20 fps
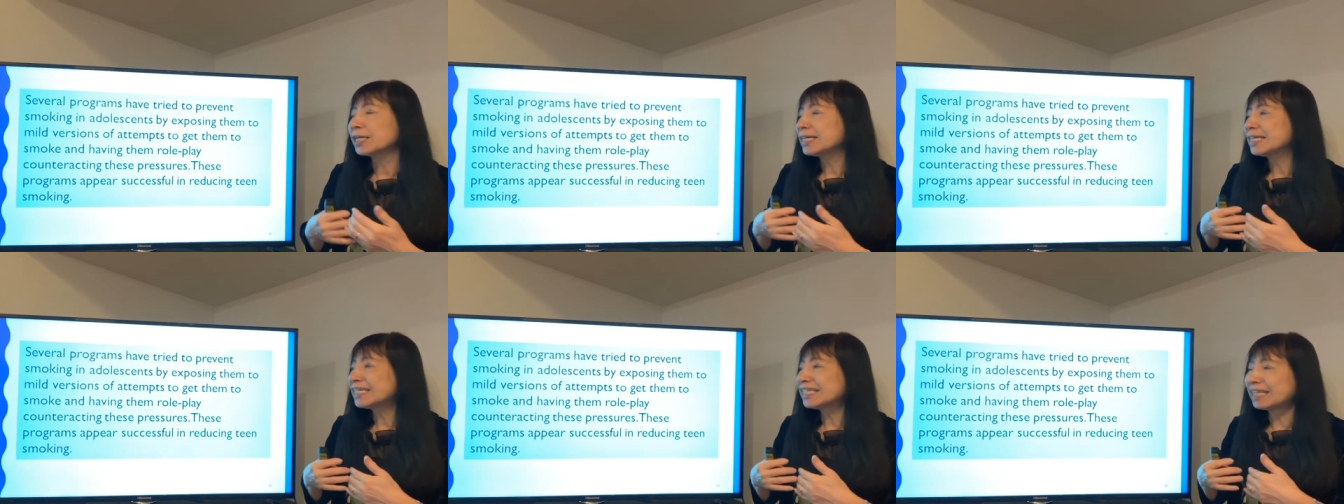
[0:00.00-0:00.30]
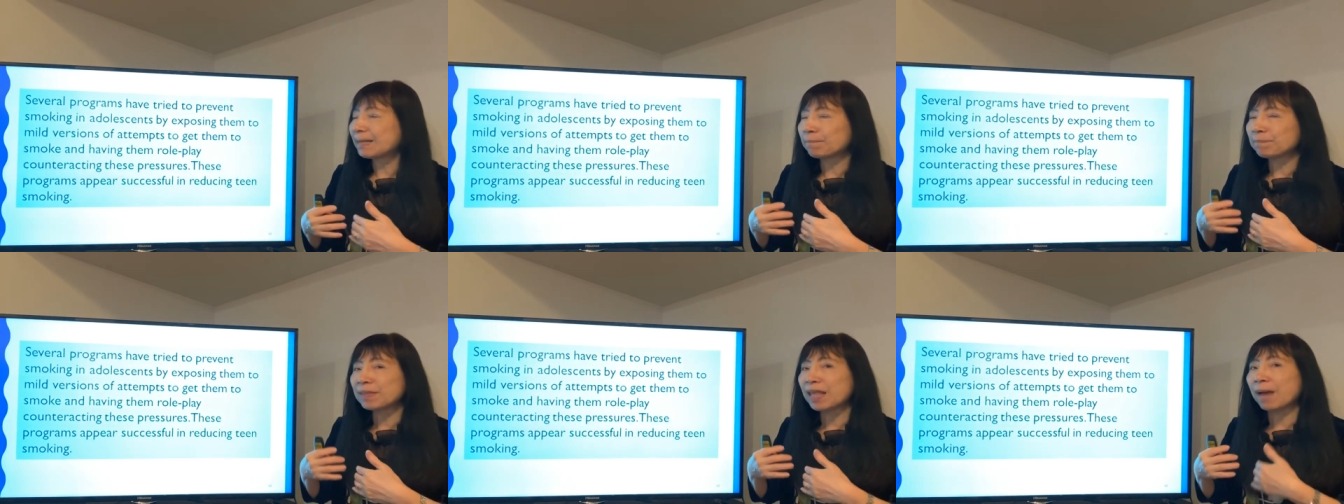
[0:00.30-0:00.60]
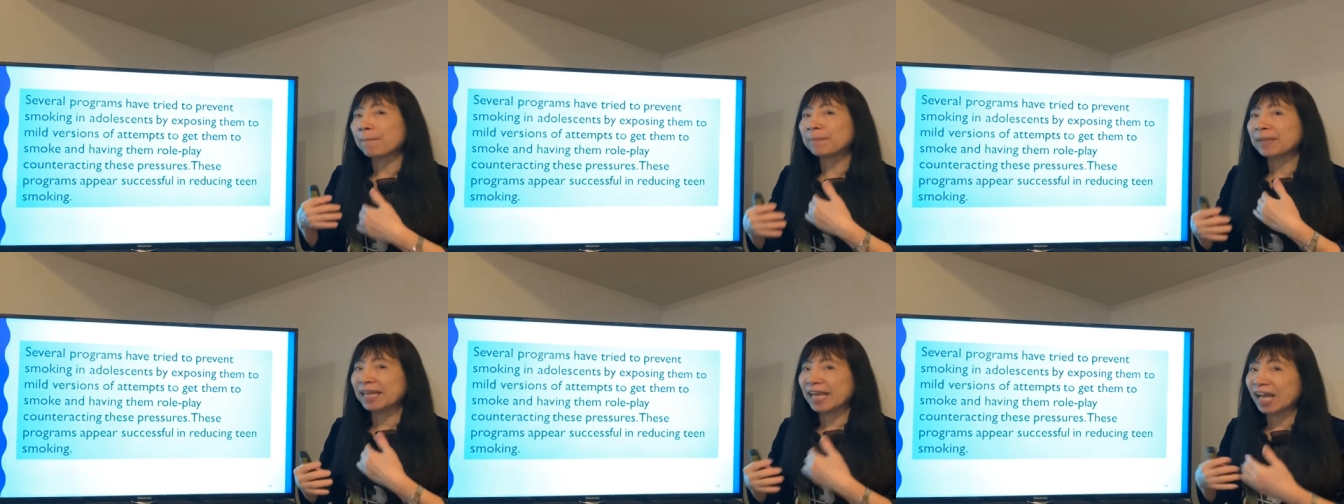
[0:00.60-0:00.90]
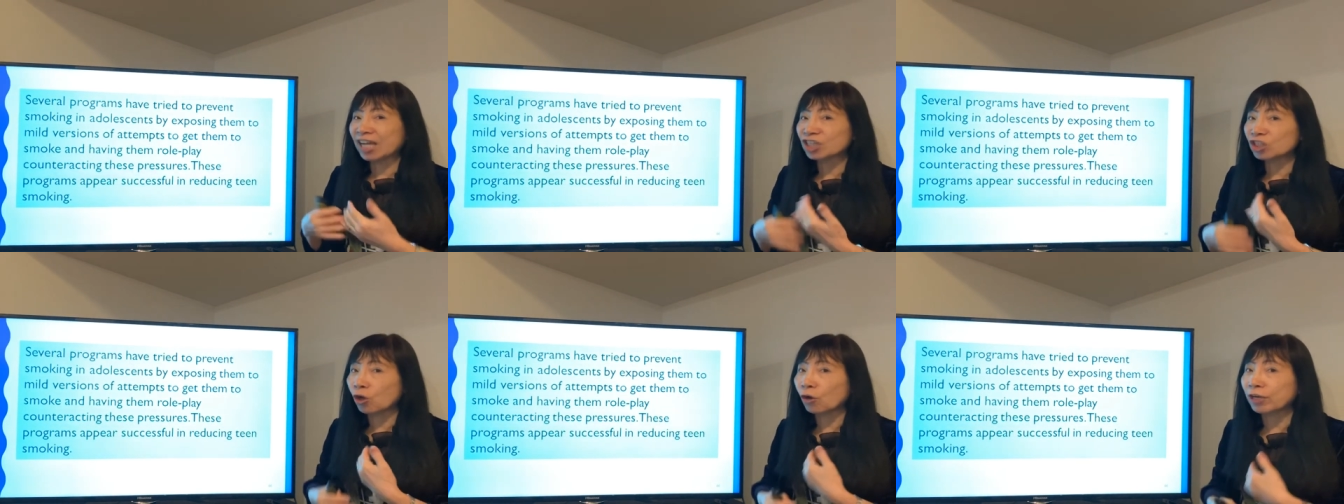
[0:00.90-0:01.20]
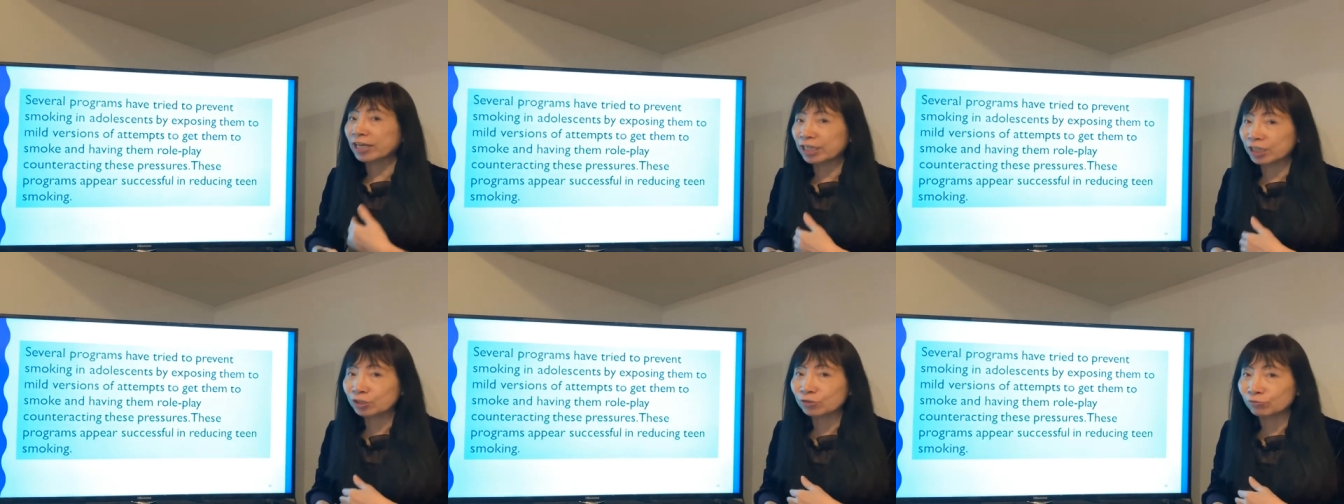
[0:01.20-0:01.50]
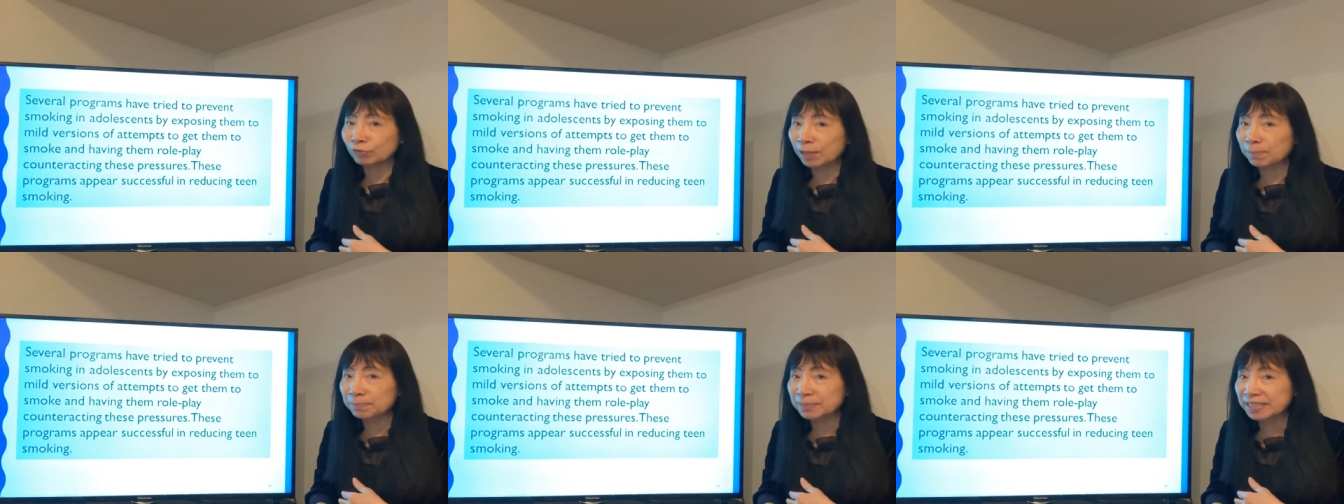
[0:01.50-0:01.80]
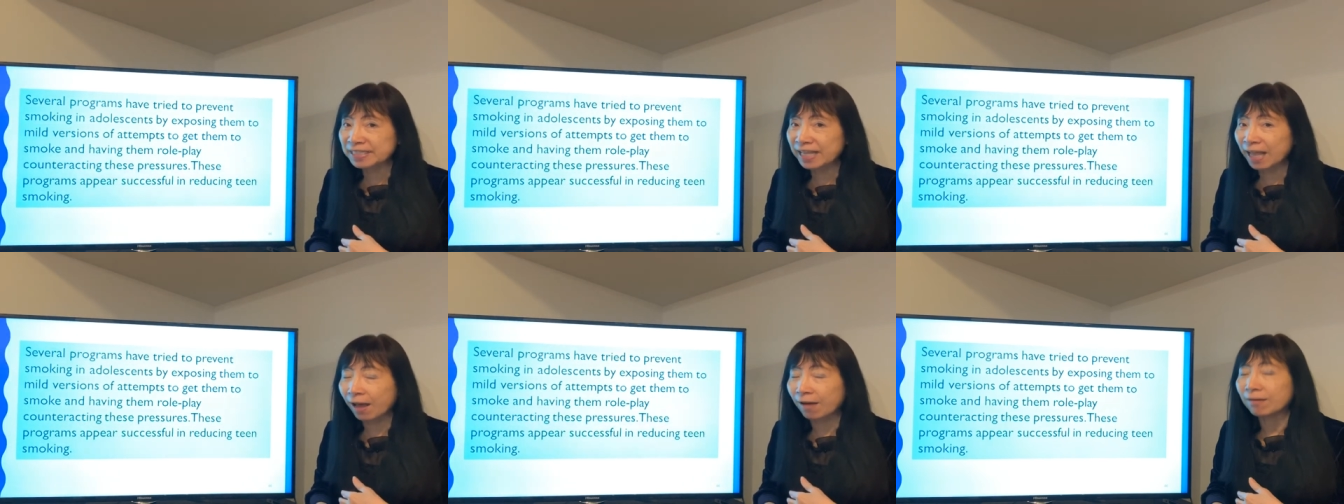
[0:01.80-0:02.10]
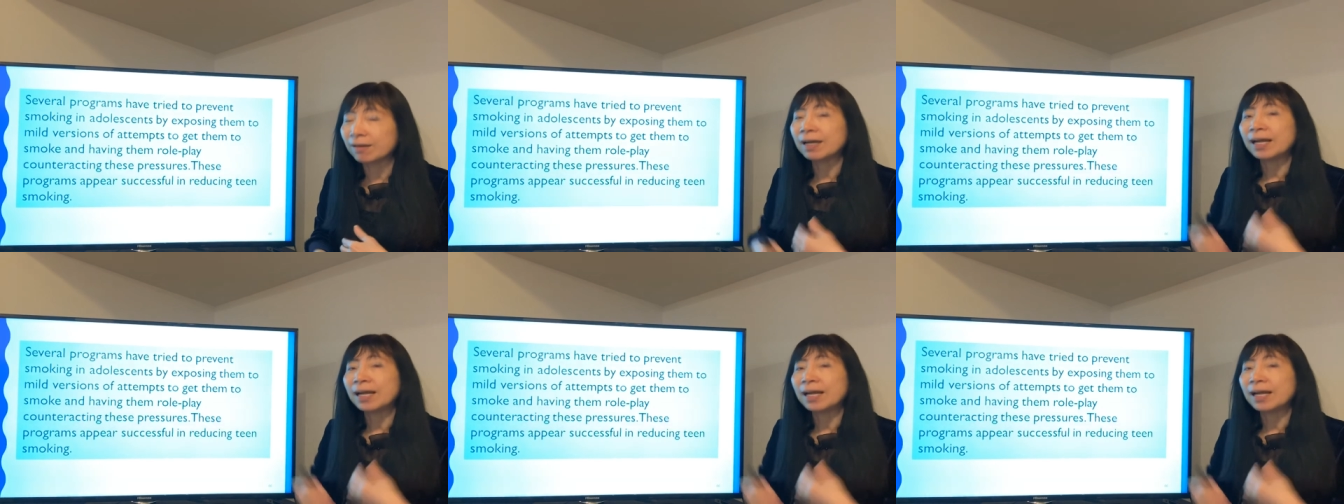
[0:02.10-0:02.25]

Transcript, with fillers: same time they are talking to themselves